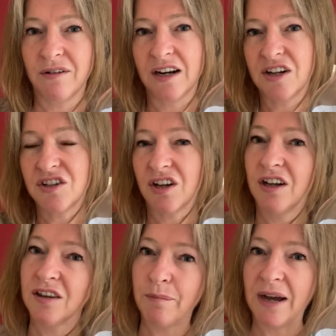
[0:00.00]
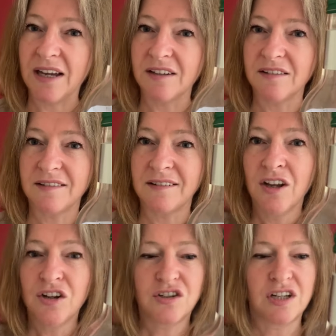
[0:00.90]
and I turn the bands
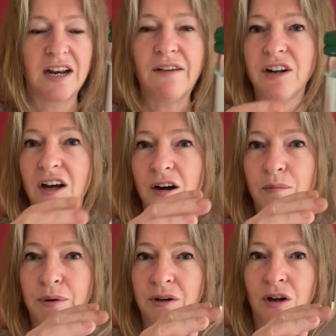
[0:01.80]
to level up